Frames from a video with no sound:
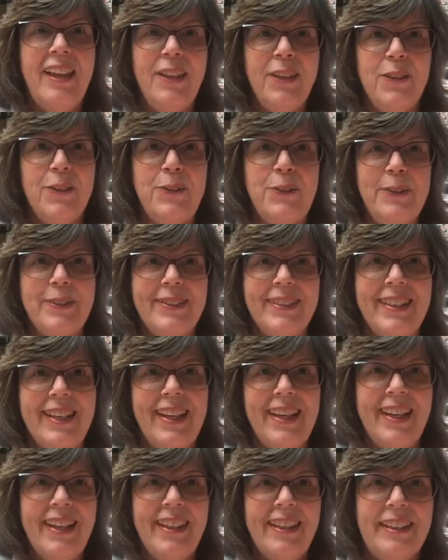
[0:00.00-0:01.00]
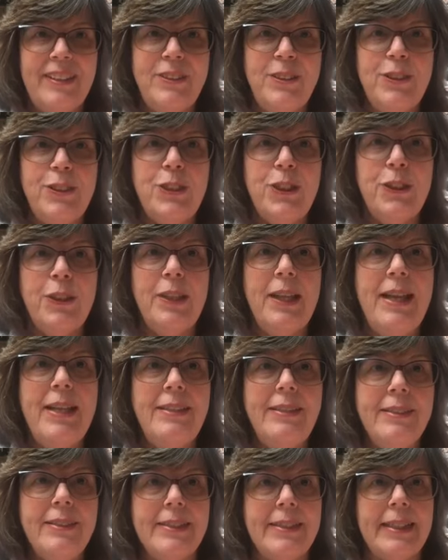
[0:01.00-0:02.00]
Hello, this is Cheryl
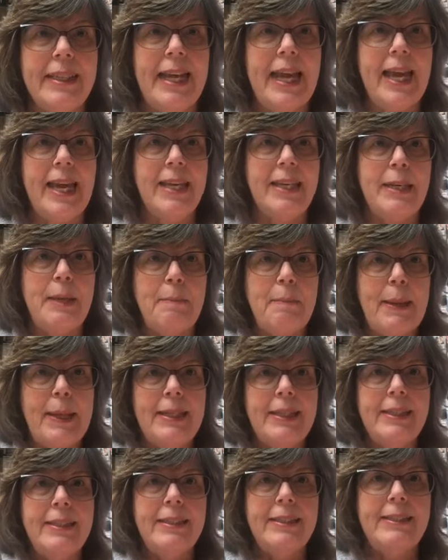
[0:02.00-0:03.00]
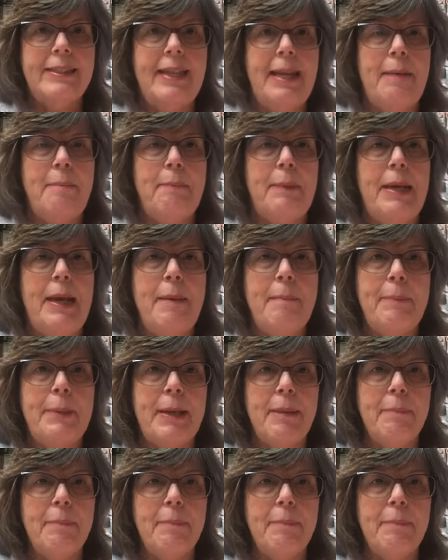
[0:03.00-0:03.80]
Lentz, Independent Stampin' Up!